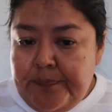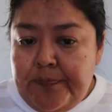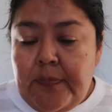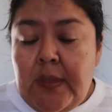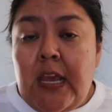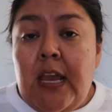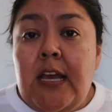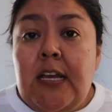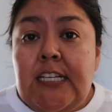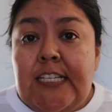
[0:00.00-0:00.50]
so
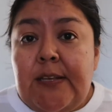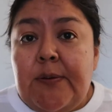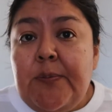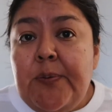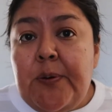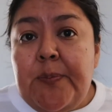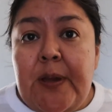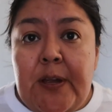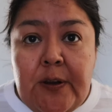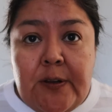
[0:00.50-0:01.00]
i'm gonna
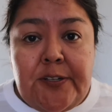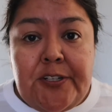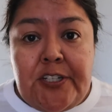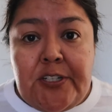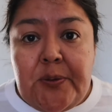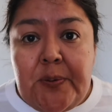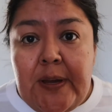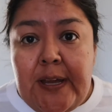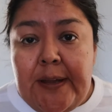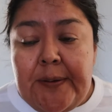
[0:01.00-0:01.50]
put my
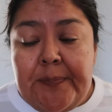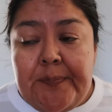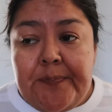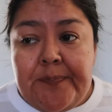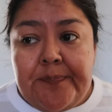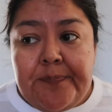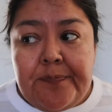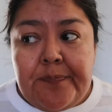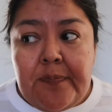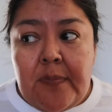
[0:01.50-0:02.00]
groceries away
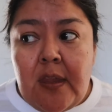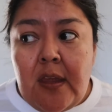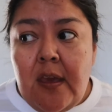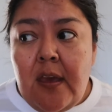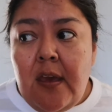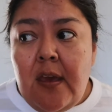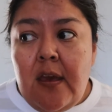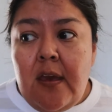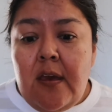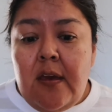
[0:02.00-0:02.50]

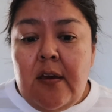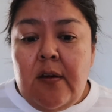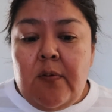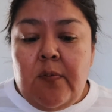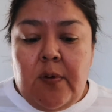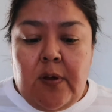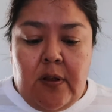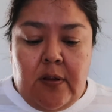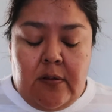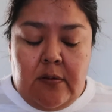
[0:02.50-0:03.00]

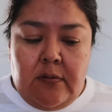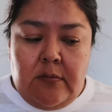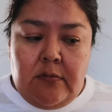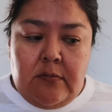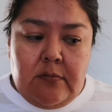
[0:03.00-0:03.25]
well